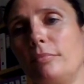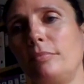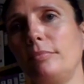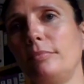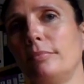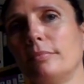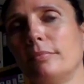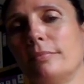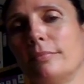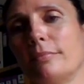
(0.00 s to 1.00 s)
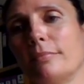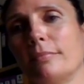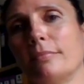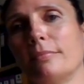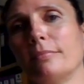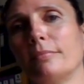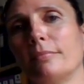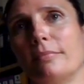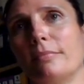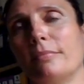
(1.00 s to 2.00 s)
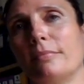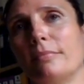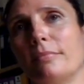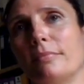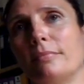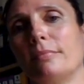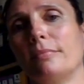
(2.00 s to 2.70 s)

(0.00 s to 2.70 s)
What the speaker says: No words are spoken by the person on screen.